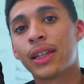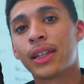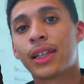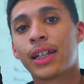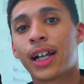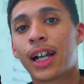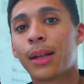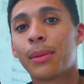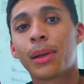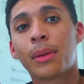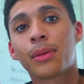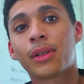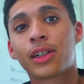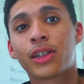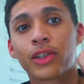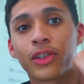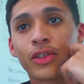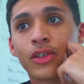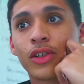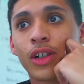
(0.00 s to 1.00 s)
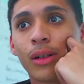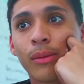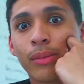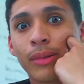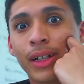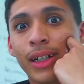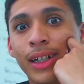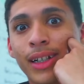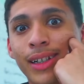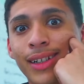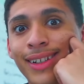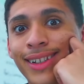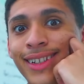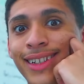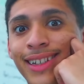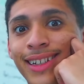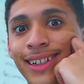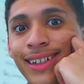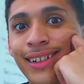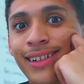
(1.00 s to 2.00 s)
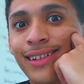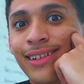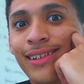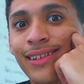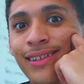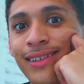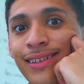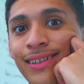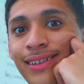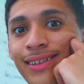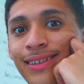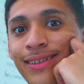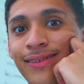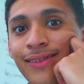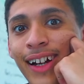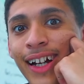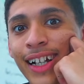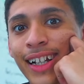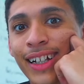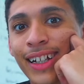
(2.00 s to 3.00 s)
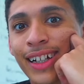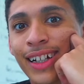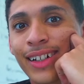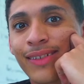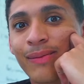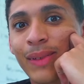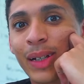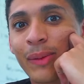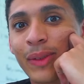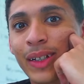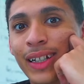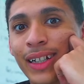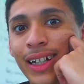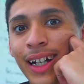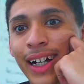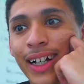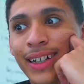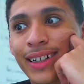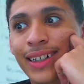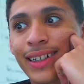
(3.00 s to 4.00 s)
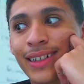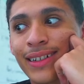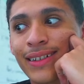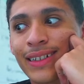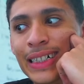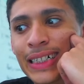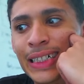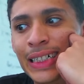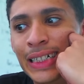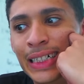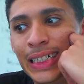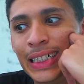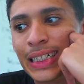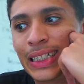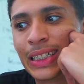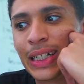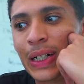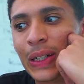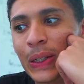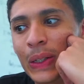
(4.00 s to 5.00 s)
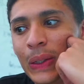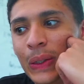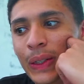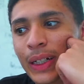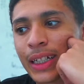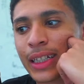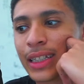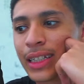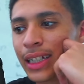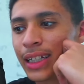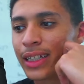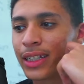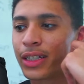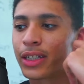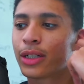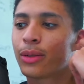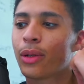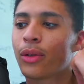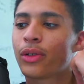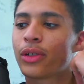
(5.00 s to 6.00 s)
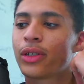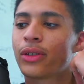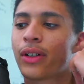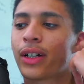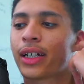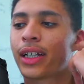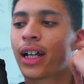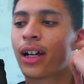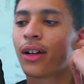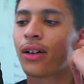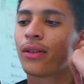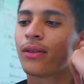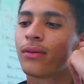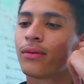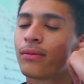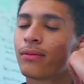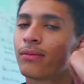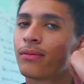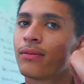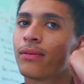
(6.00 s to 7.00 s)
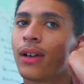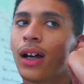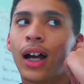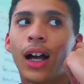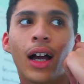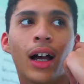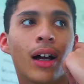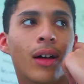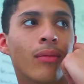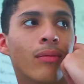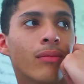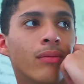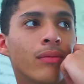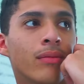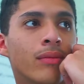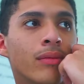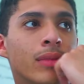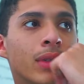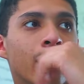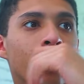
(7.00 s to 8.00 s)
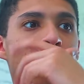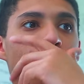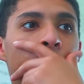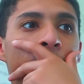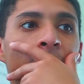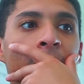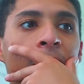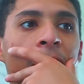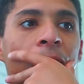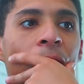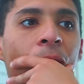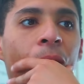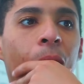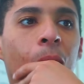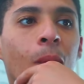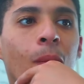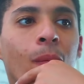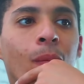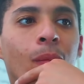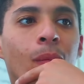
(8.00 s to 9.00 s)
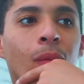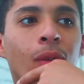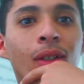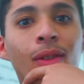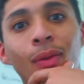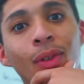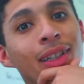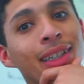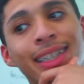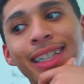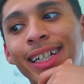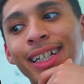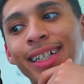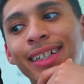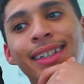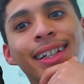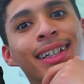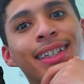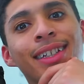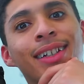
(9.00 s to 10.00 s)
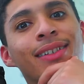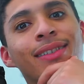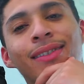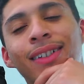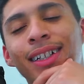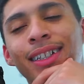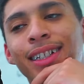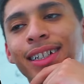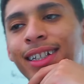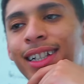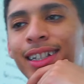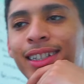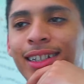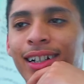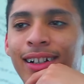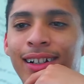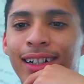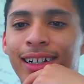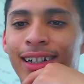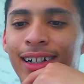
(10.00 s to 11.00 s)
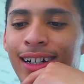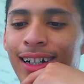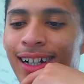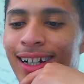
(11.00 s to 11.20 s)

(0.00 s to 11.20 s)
then I'll be able to just jump into writing, maybe. I don't know. So it's 2:02 right now. So I don't know. We'll see. Let's just get started here.